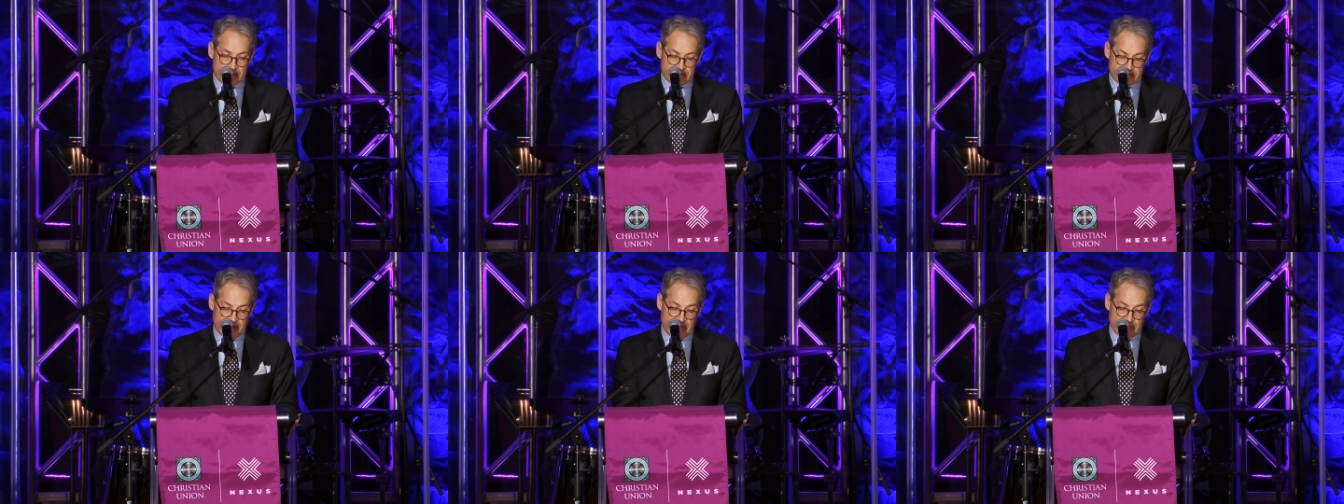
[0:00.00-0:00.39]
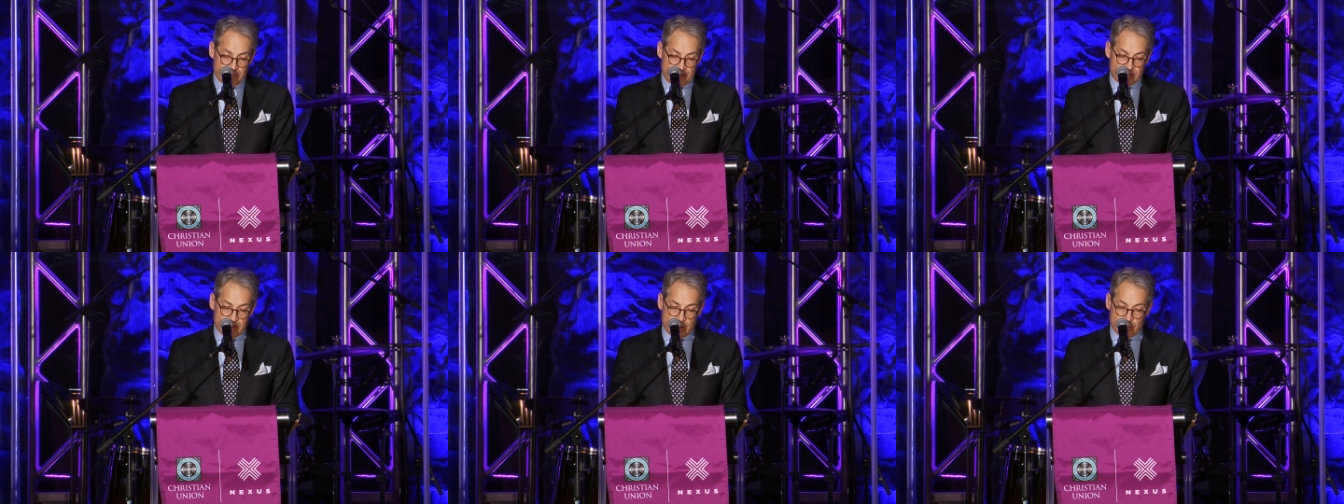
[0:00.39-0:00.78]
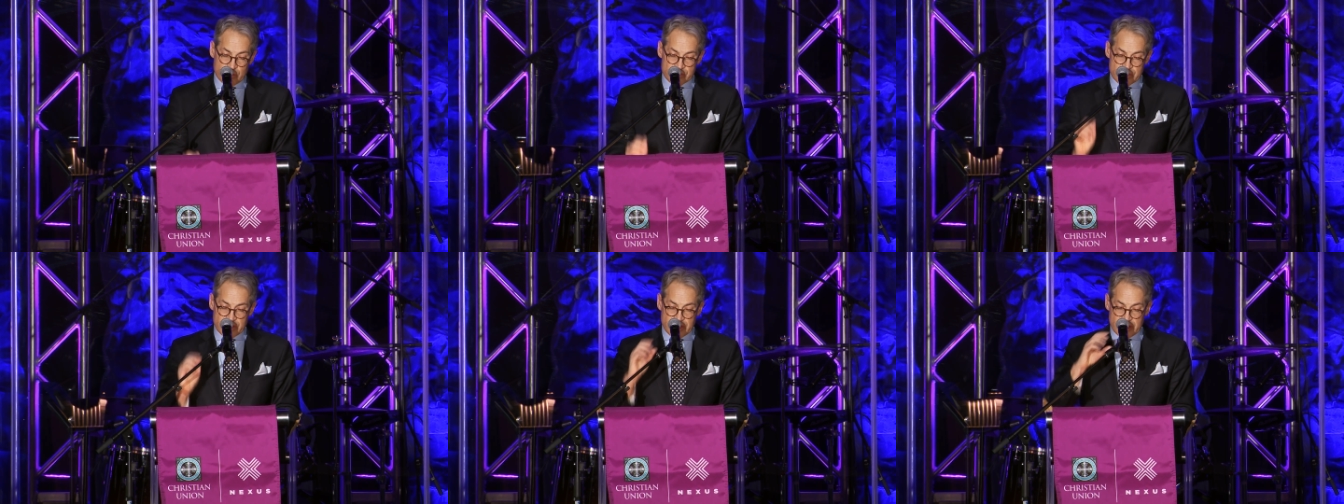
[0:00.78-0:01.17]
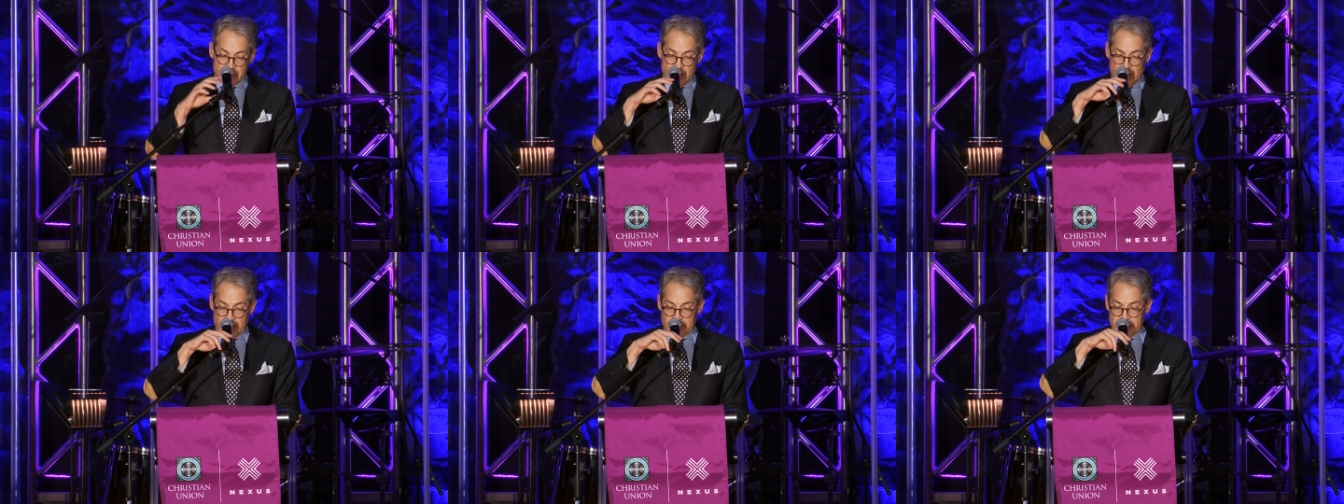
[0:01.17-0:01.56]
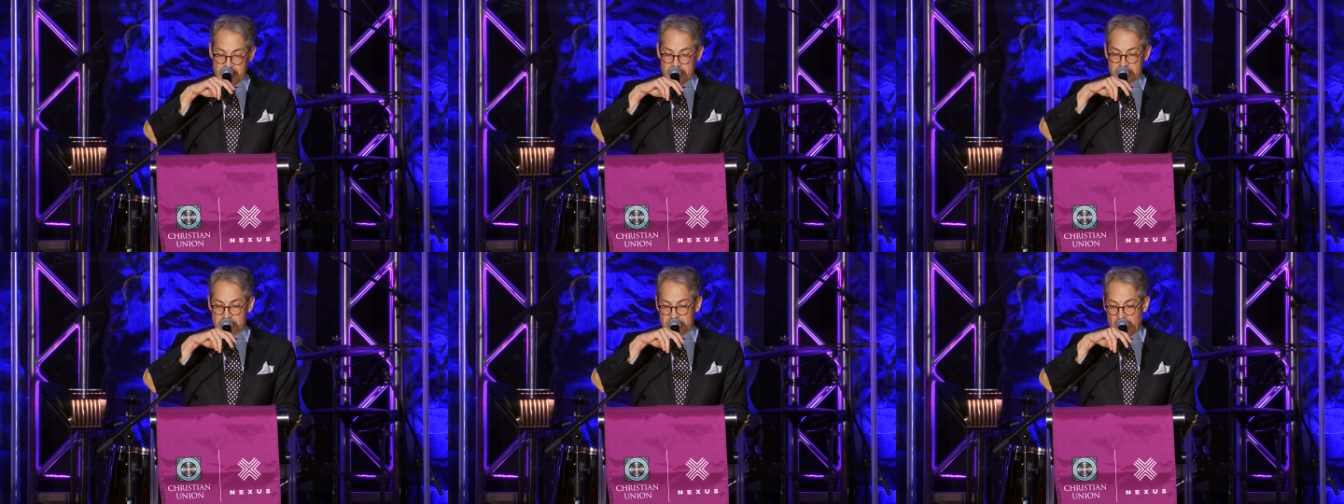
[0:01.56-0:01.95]
The title of my talk was uh,
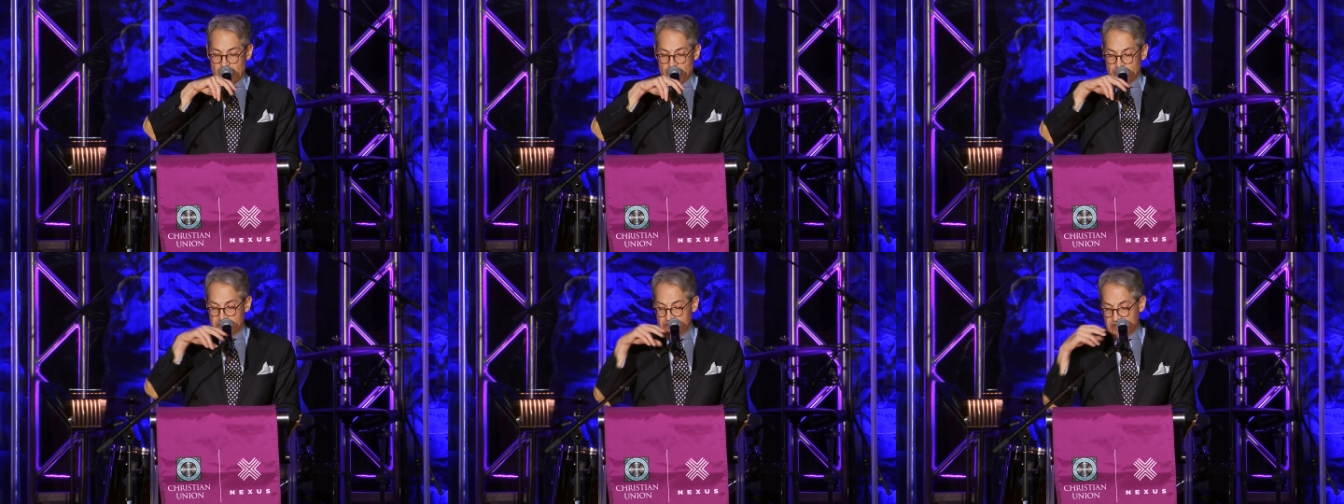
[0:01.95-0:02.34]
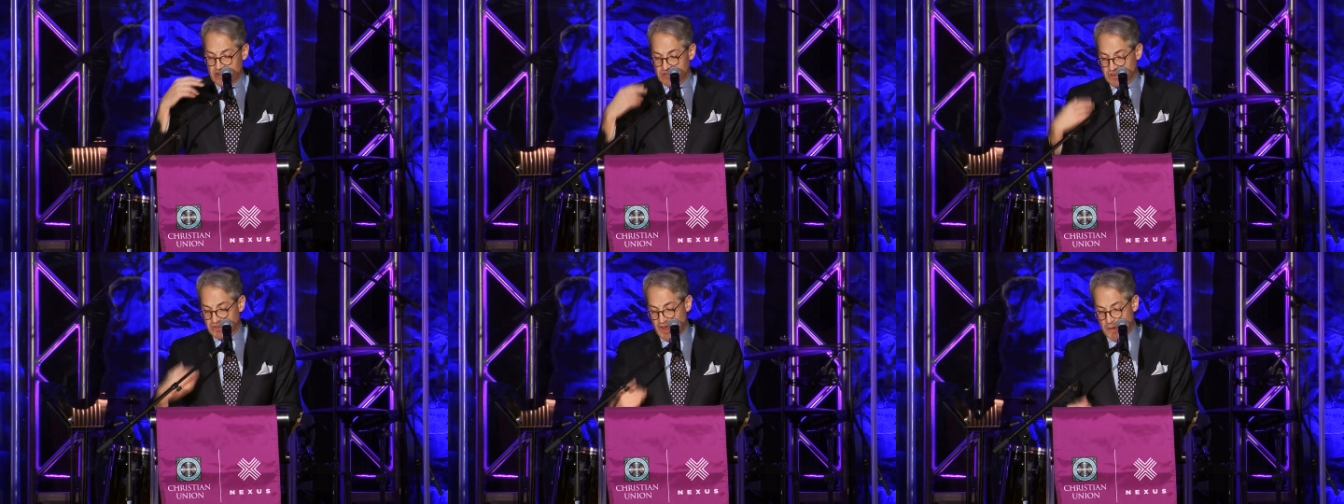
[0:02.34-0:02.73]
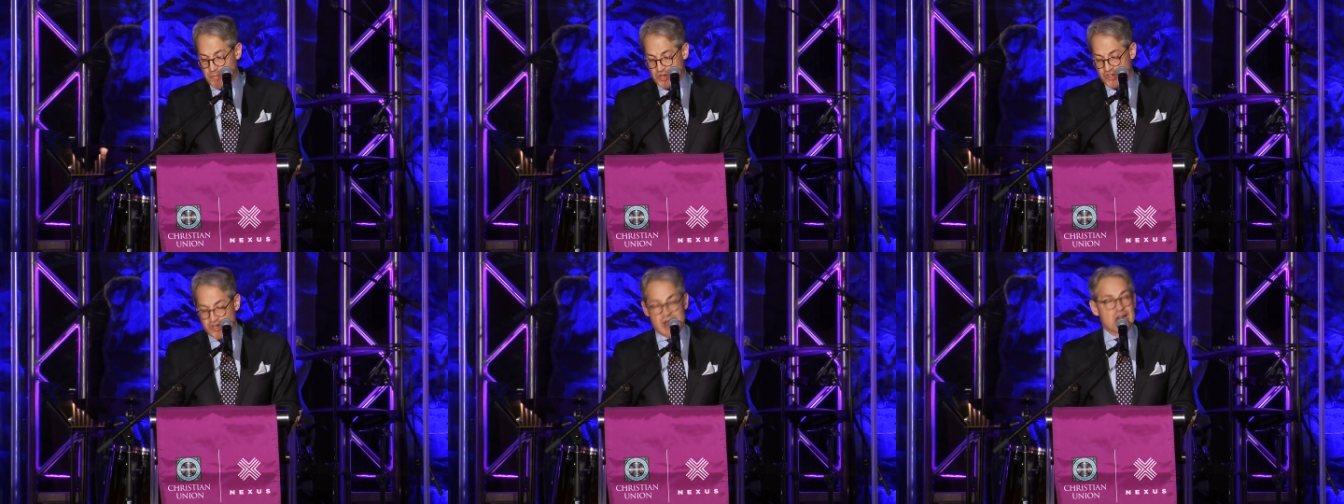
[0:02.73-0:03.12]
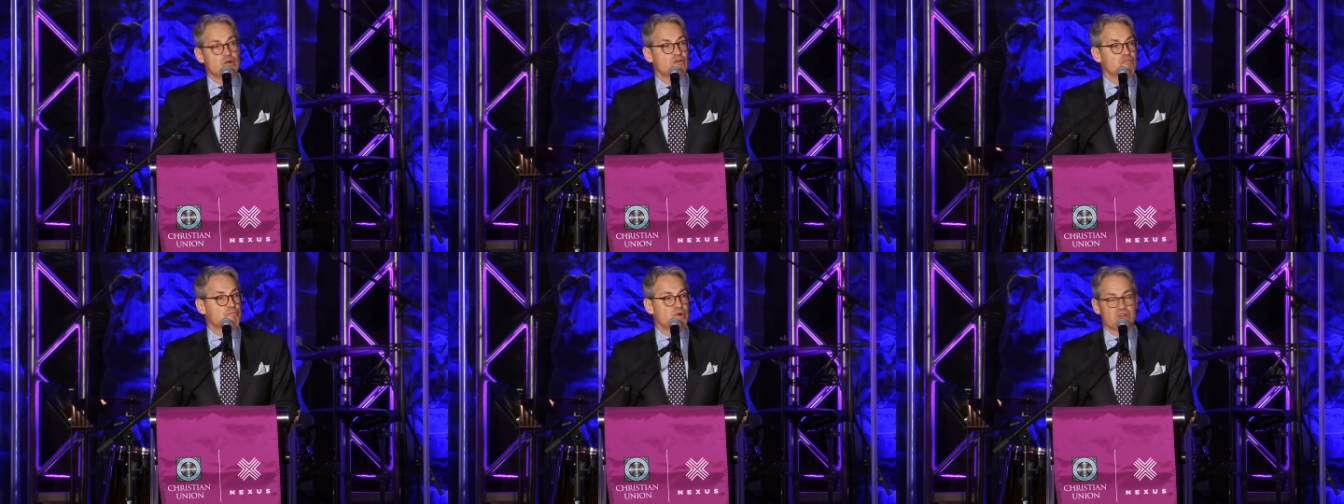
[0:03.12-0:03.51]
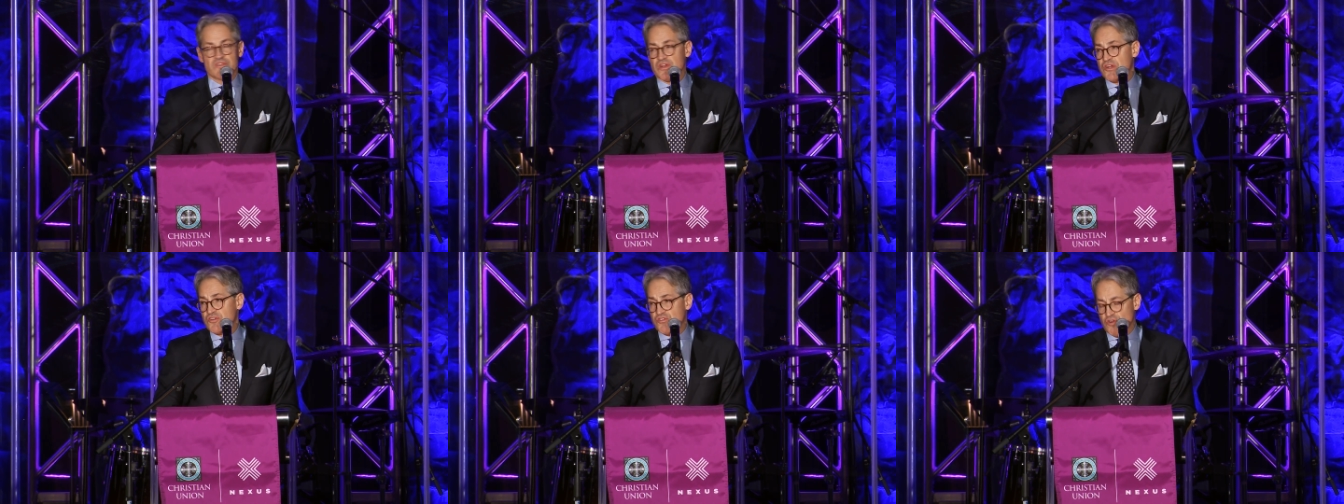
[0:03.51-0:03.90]
King Cyrus as a Type and Shadow of
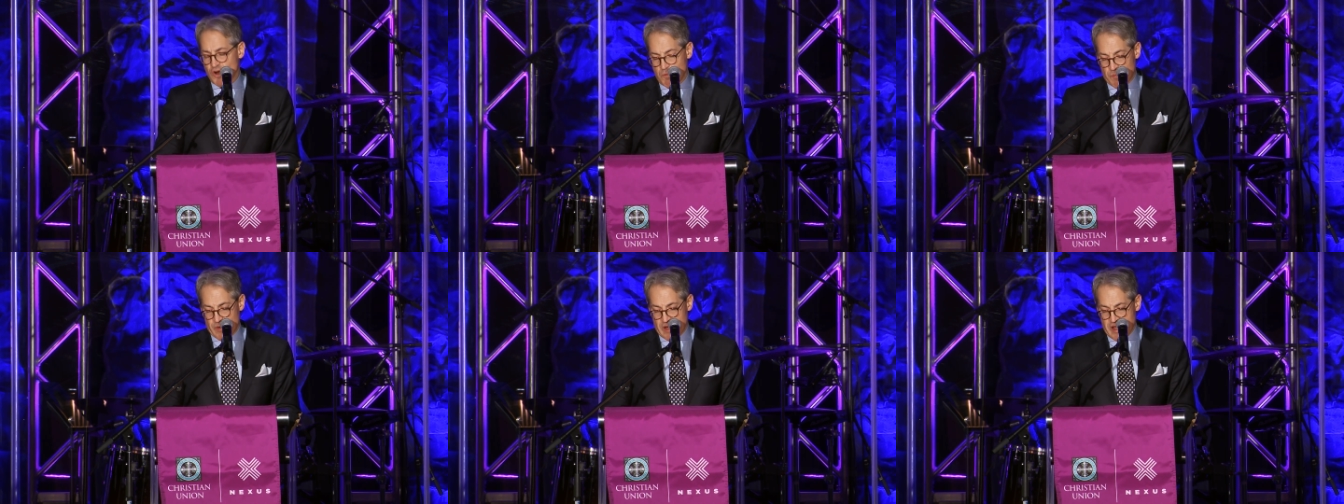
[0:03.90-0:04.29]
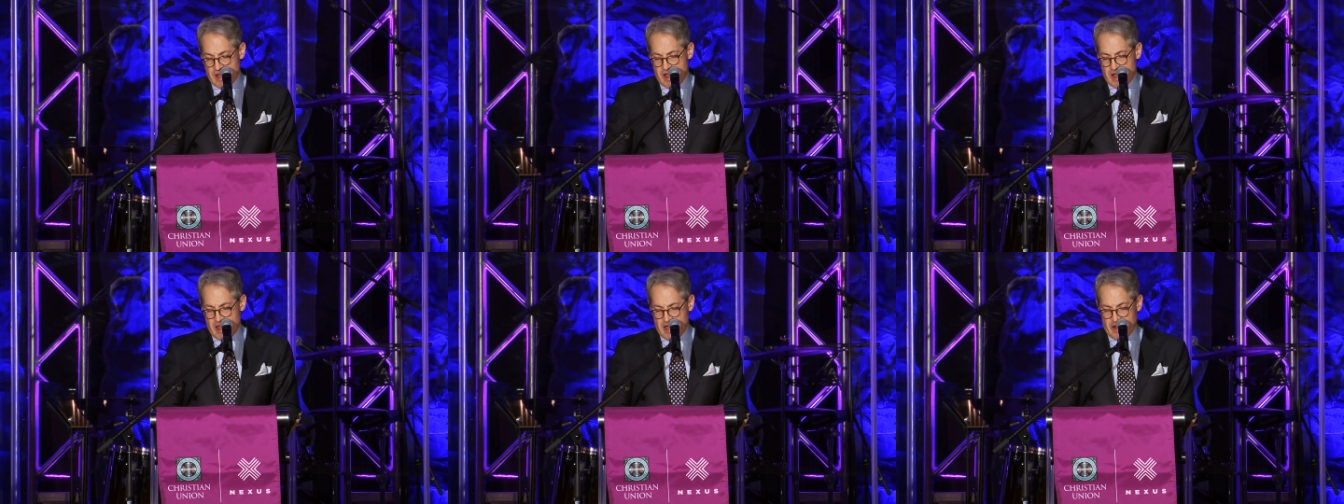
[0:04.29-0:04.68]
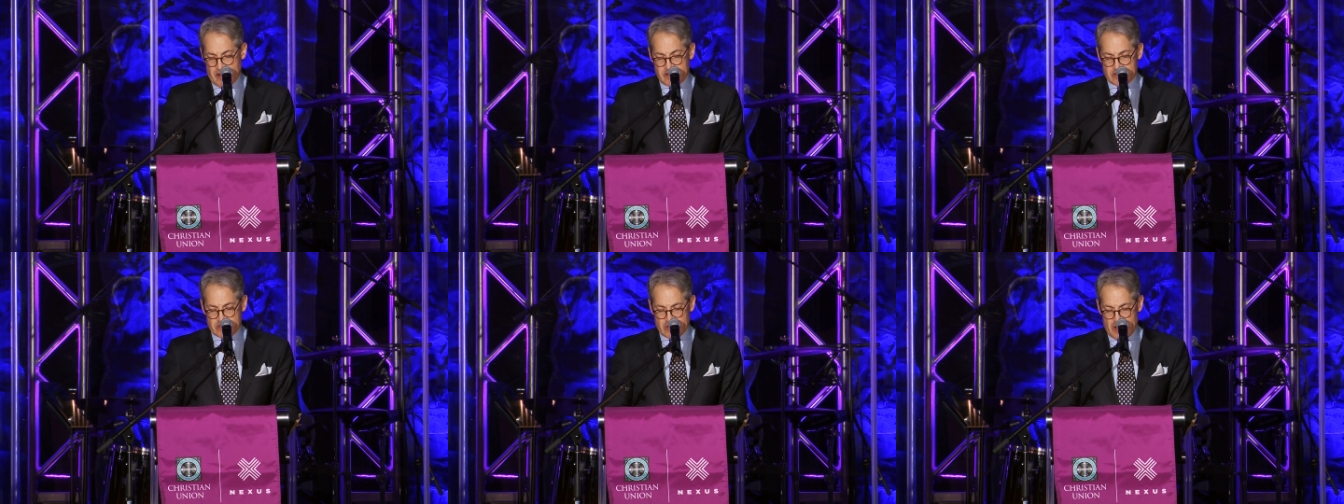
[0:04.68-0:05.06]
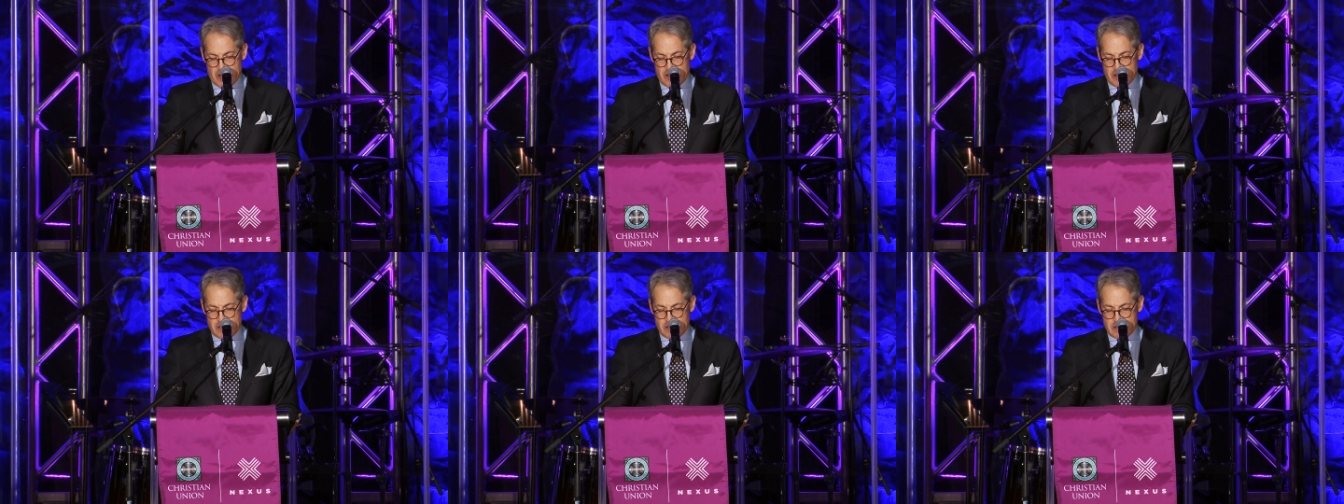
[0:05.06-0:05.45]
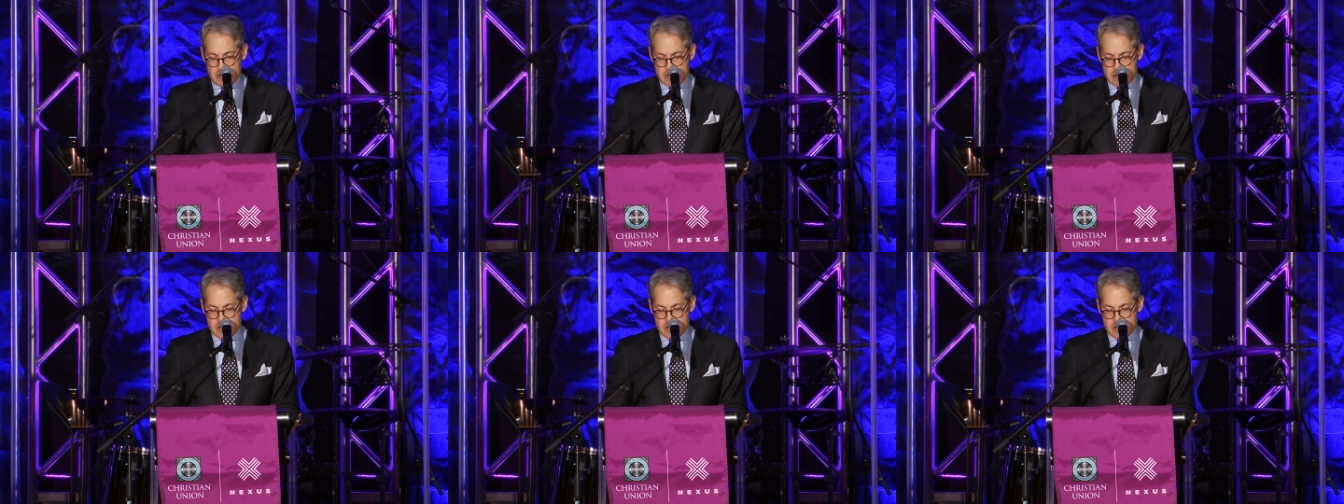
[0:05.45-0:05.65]
President Trump, and I decided,